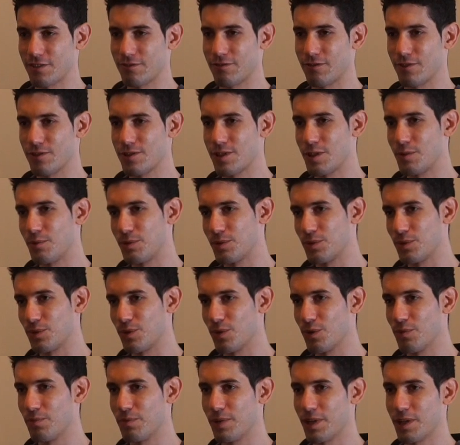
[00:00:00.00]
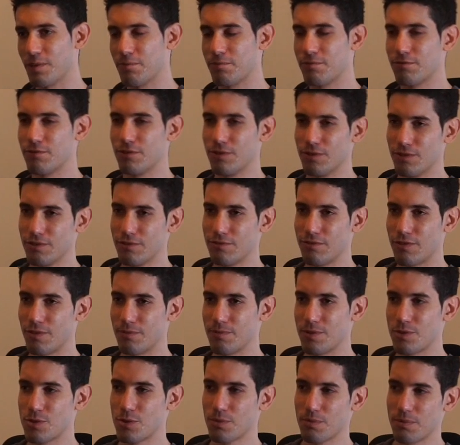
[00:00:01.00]
for someone to go pick up food from
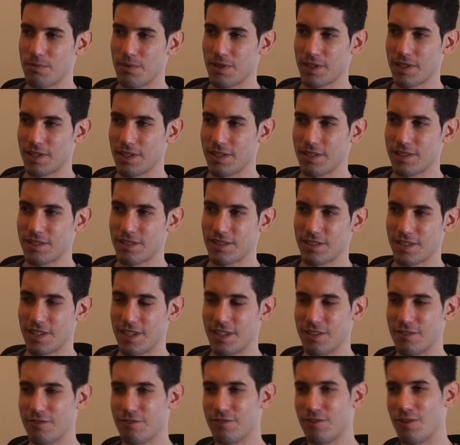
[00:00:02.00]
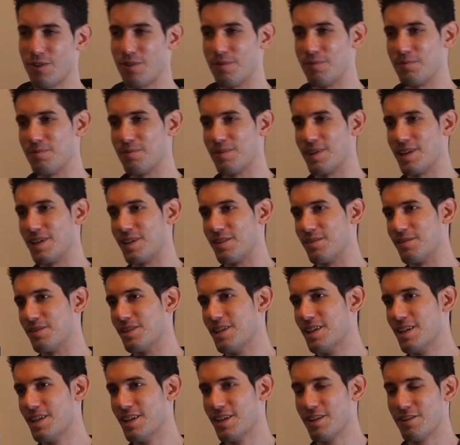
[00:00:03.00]
the supermarket and from uh,
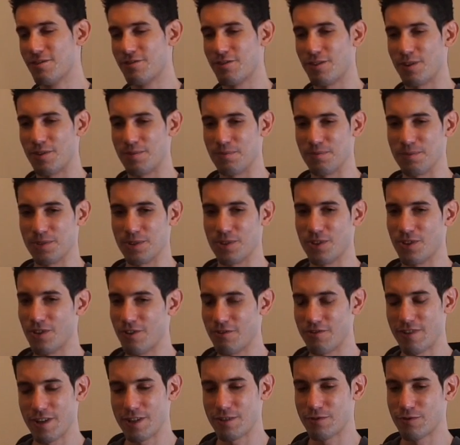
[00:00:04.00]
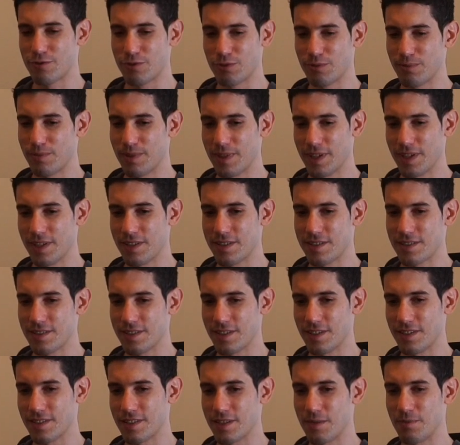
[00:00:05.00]
from you know a fast food place,
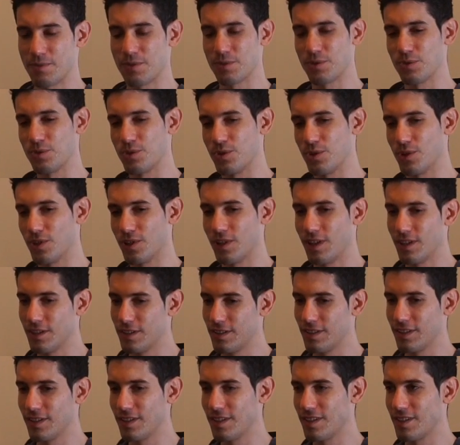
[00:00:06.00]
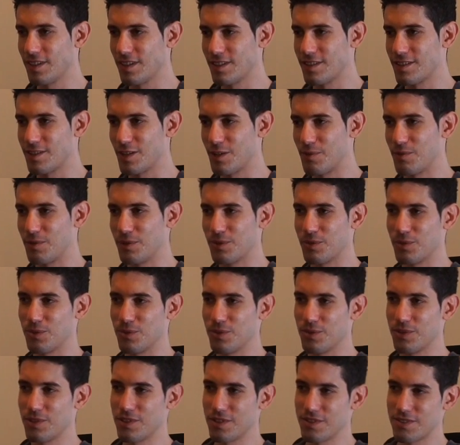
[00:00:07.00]
and someone to do your laundry, and someone to
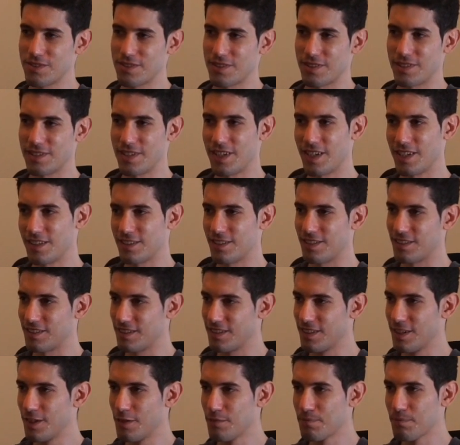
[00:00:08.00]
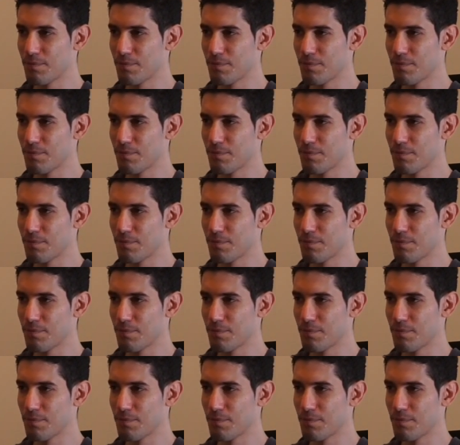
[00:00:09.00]
do this and that, and